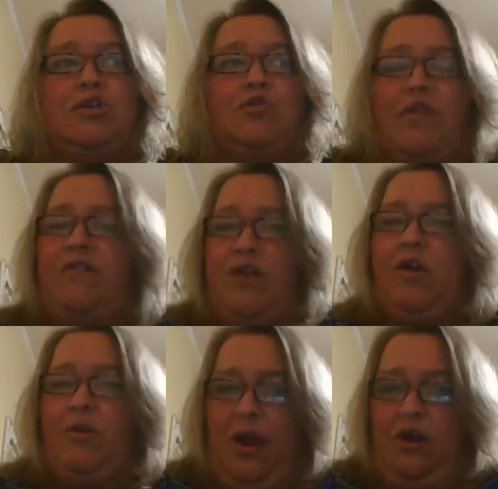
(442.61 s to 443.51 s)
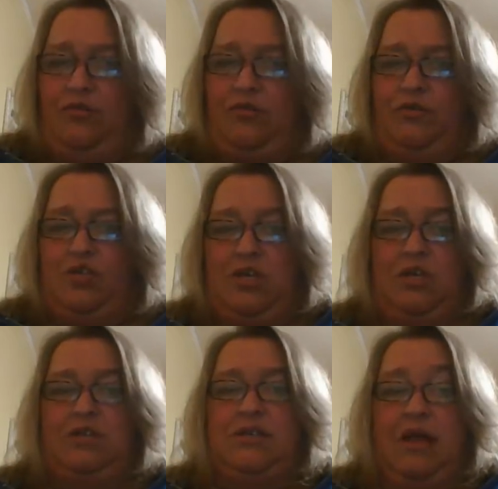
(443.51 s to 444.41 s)
So they're very aware of who she
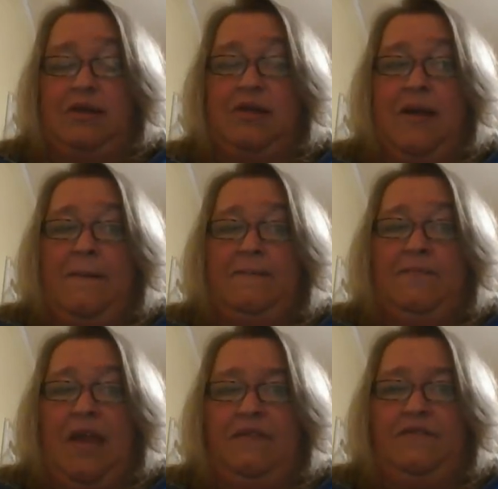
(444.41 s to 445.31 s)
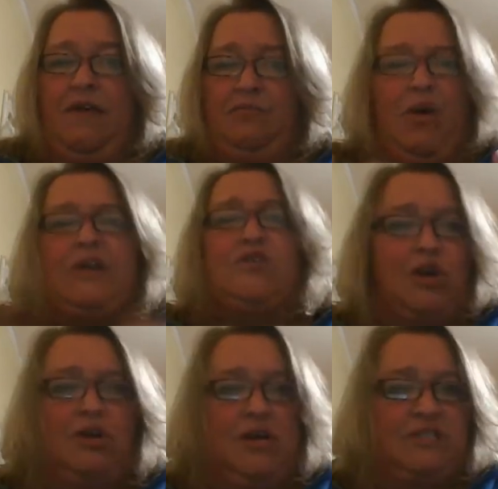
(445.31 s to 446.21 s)
is and have embraced
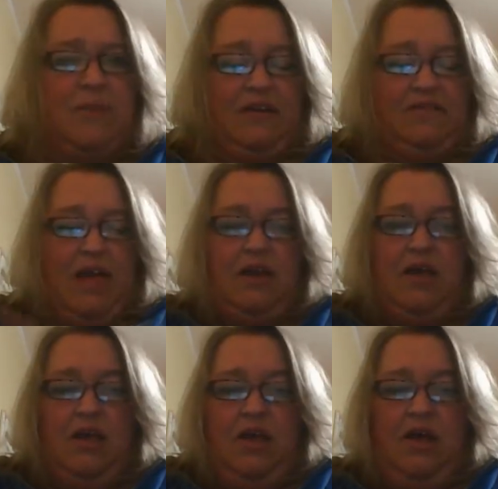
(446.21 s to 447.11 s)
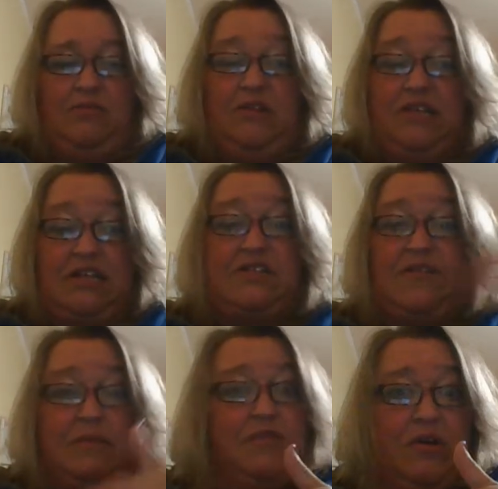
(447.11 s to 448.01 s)
her in spite of that.
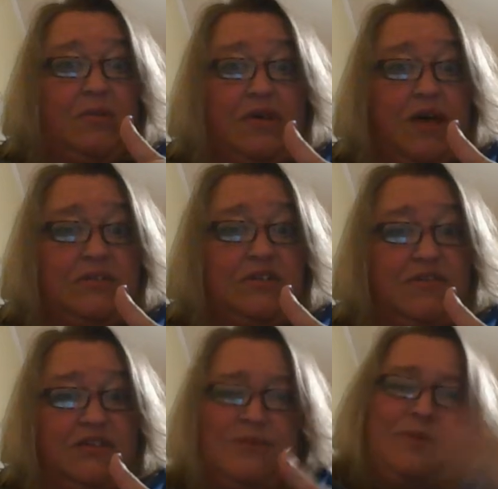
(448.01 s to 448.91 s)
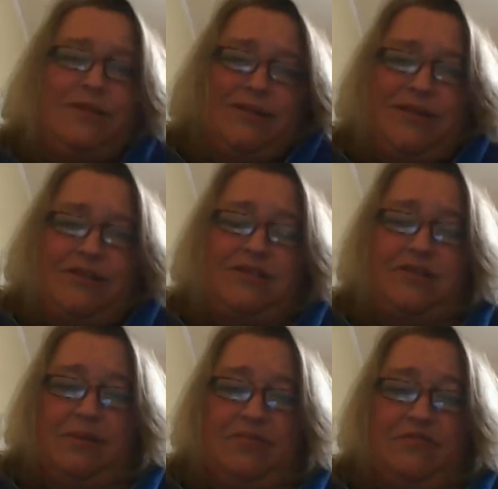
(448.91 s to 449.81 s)
Lily's family frequently comes to visits, but Lily's
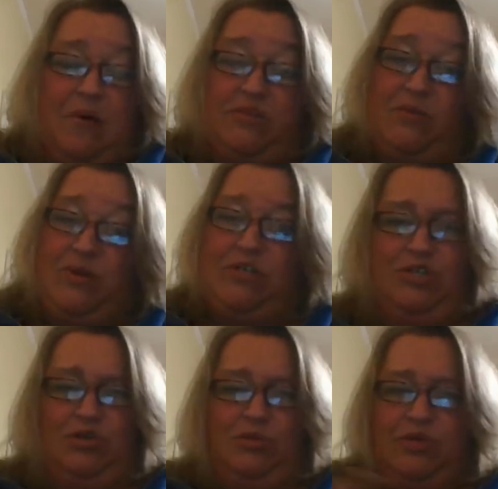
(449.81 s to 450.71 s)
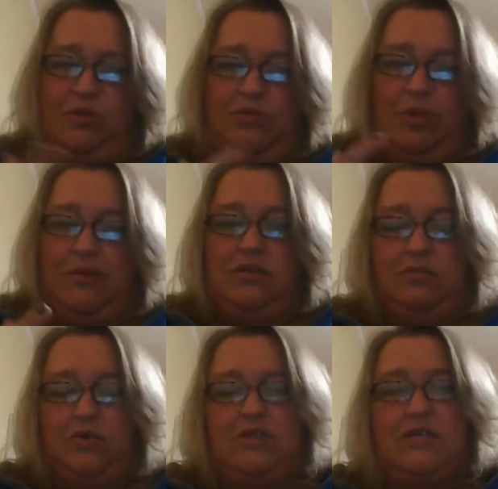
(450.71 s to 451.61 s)
adoptive mom was a witch too, so that makes a
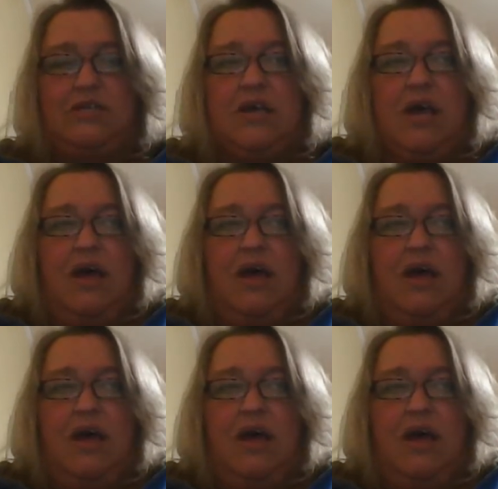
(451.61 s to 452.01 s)
little more sense.